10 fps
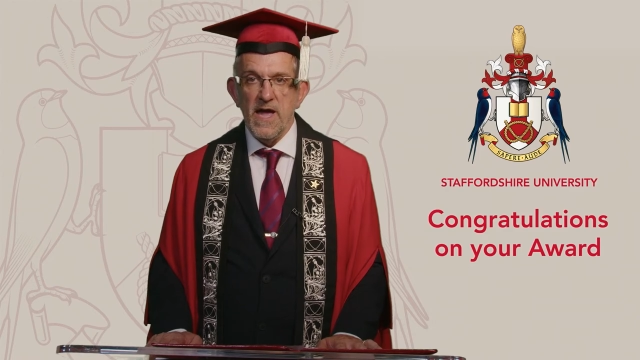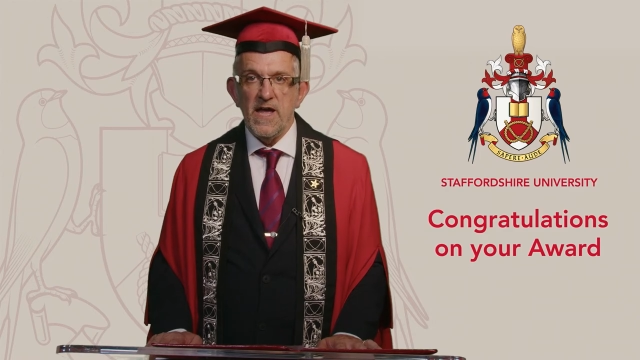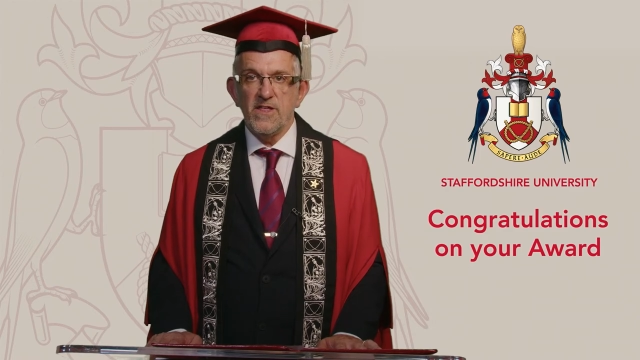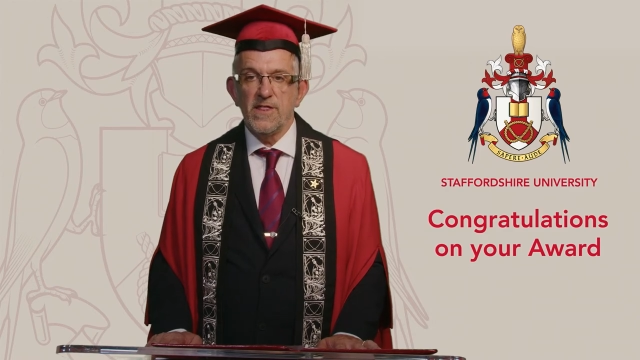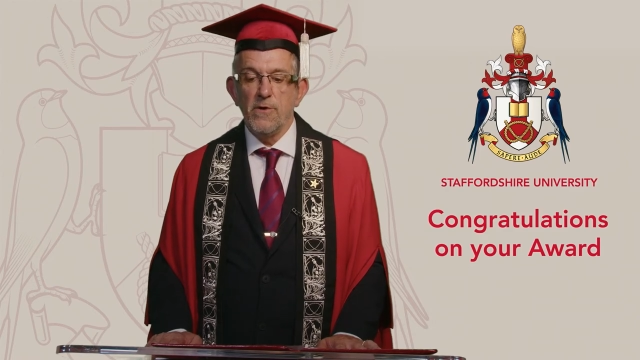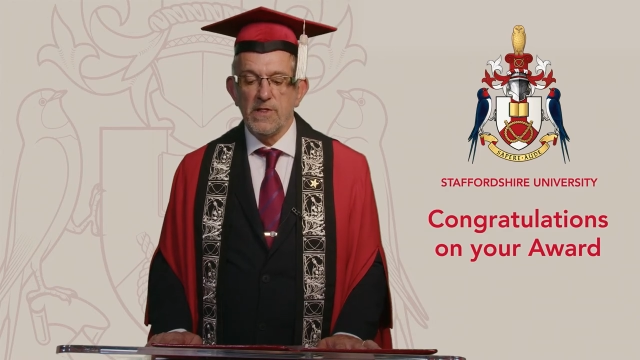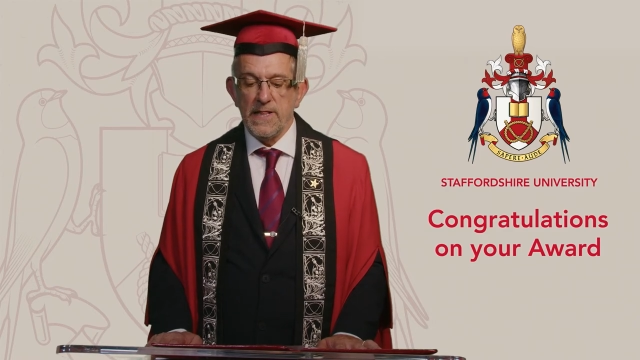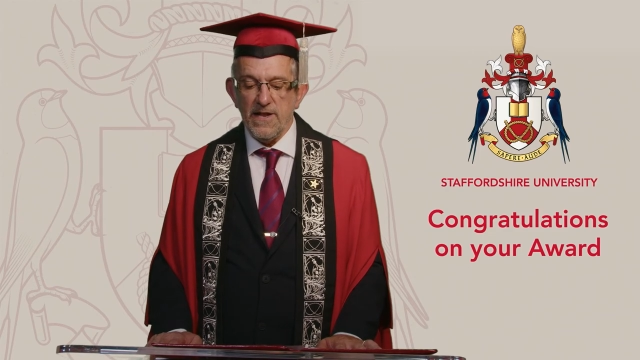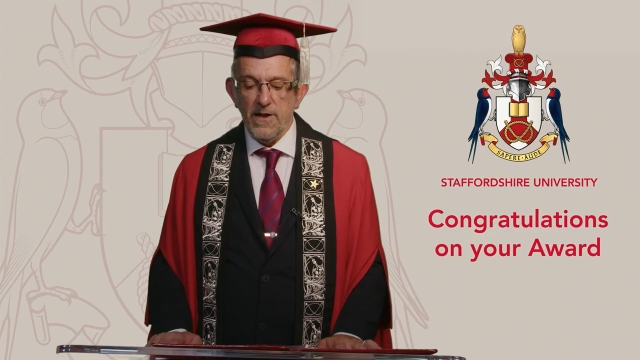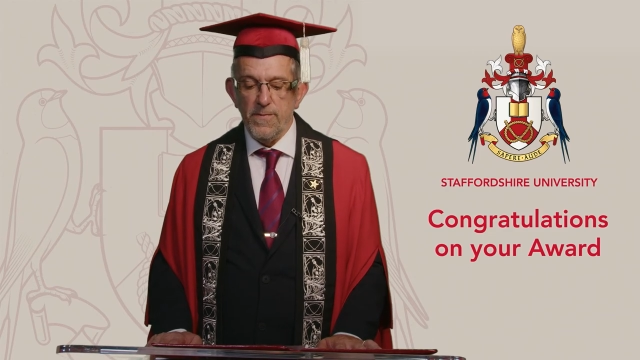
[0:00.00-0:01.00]
It is those
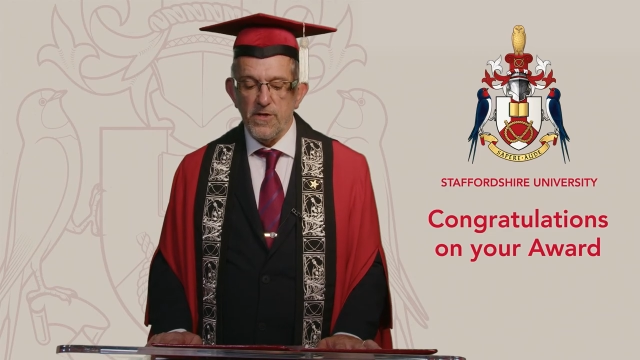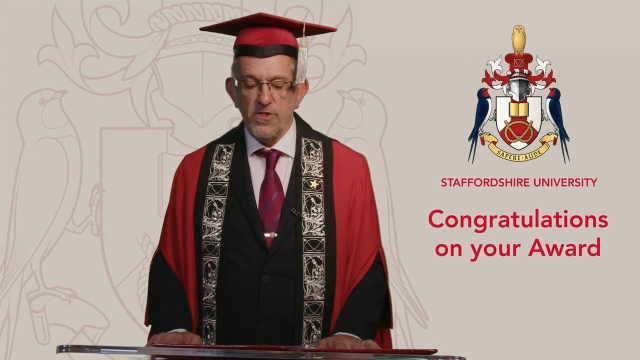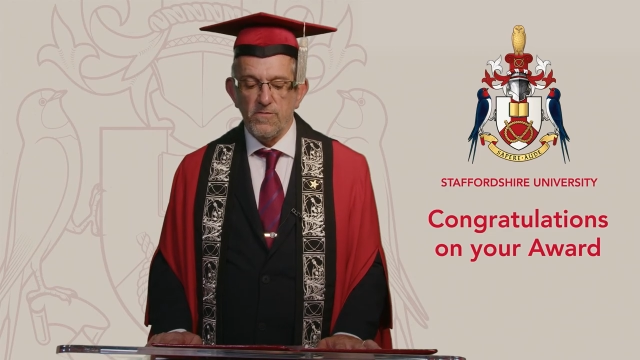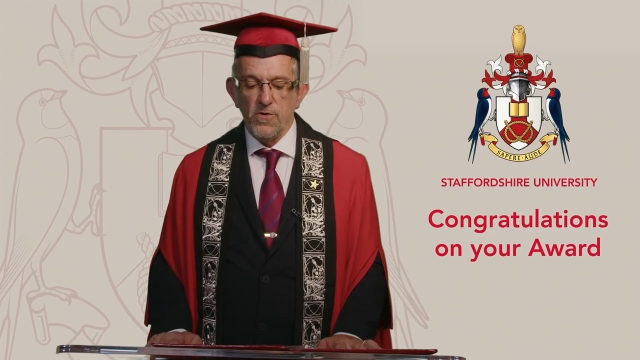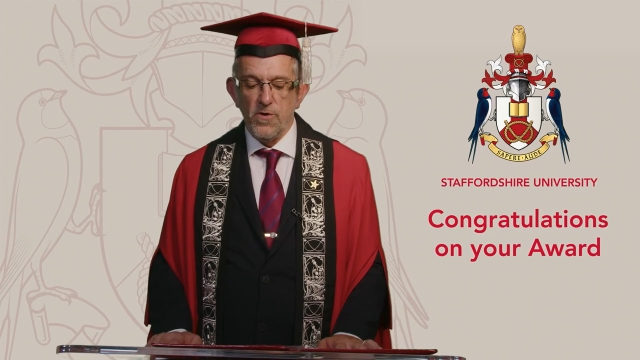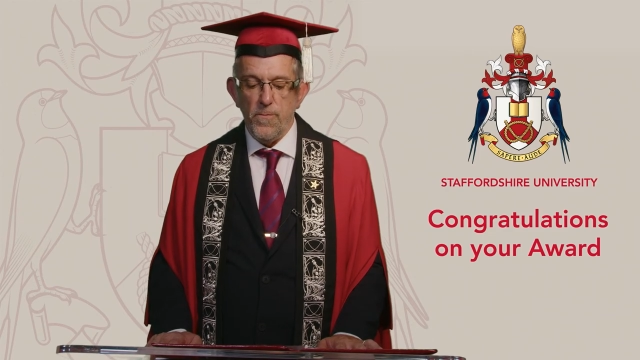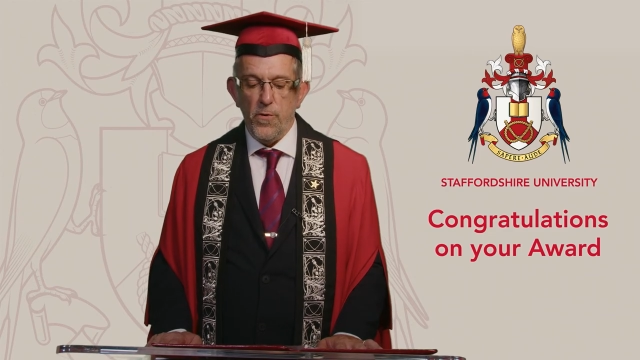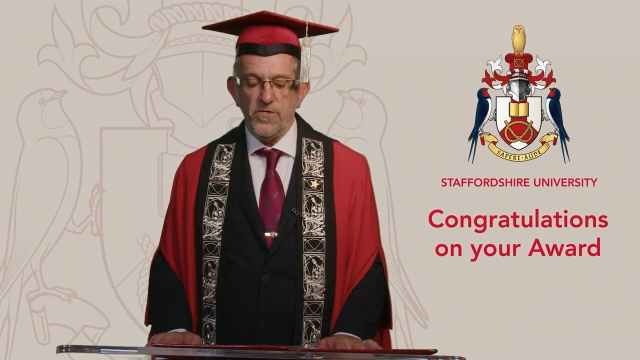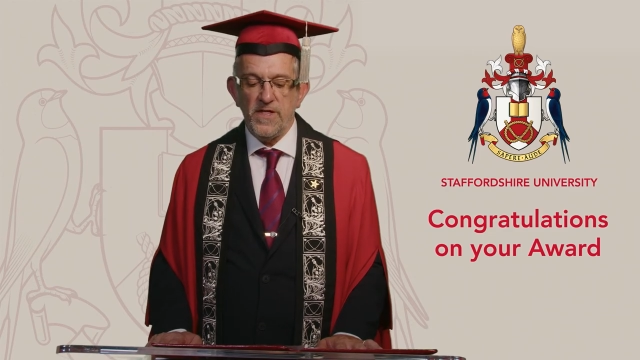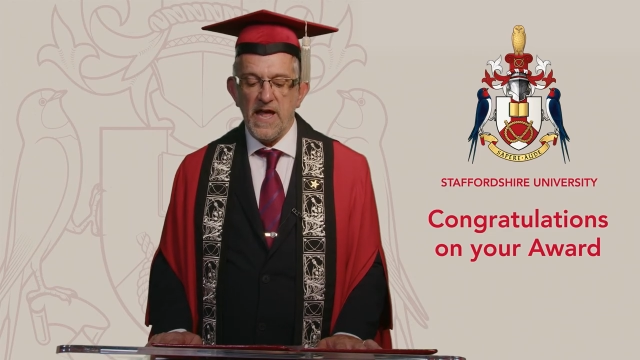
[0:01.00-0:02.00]
little bits of good
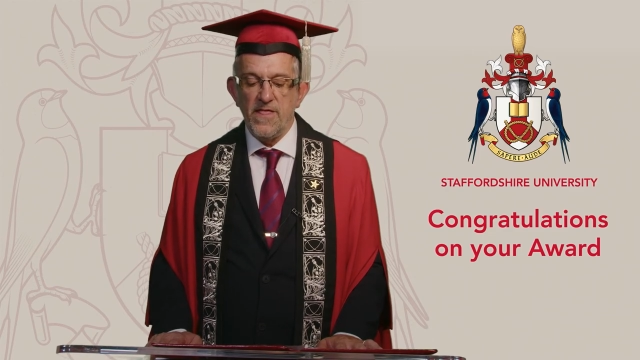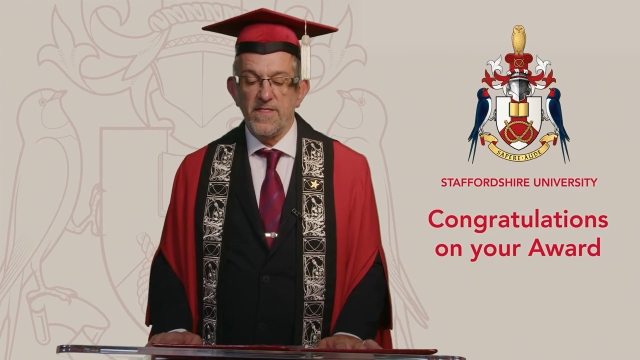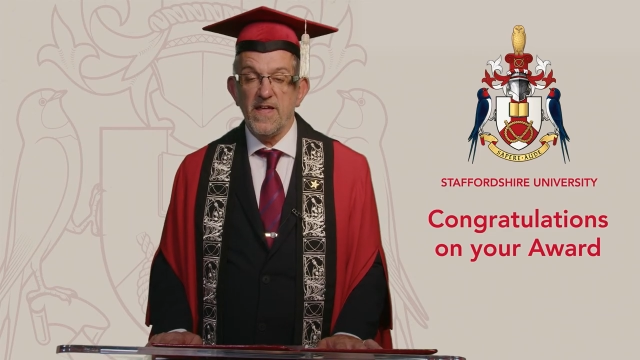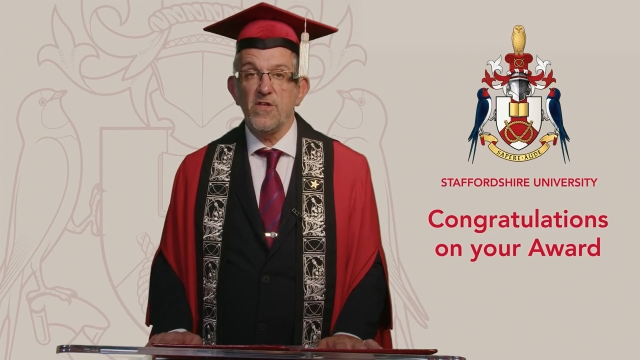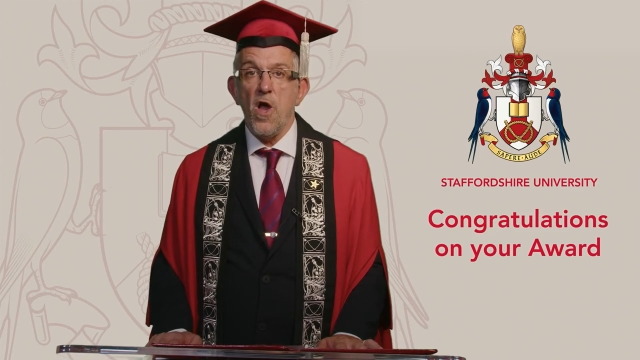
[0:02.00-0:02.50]
put together that